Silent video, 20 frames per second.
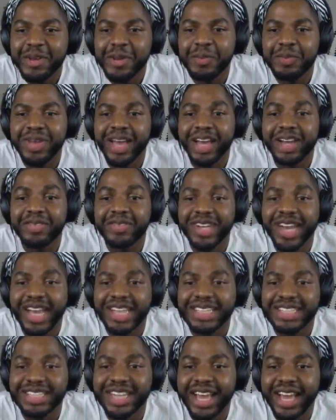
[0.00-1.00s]
Bianca Renee
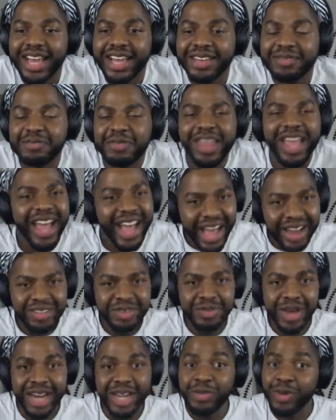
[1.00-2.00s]
today. Hi
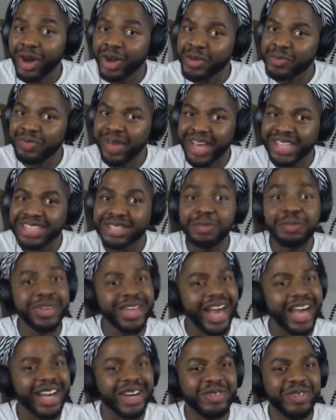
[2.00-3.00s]
everybody, welcome back to
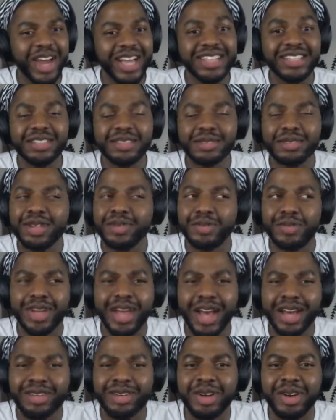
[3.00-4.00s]
Bianca Ray.
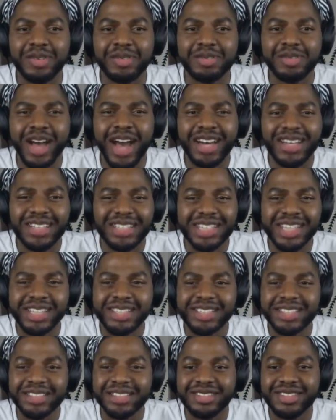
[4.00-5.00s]
I don't know. How does she
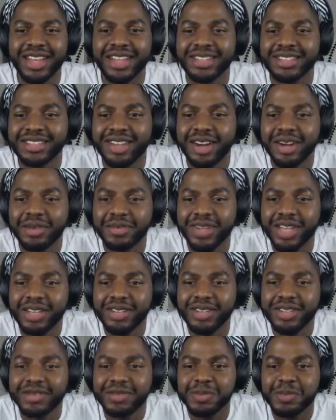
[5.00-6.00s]
like start her
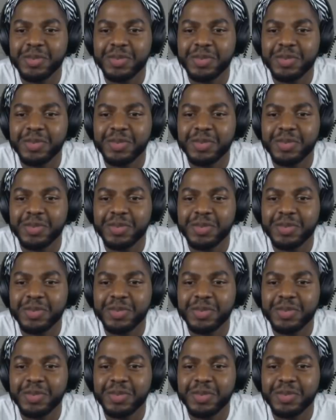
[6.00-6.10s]
videos?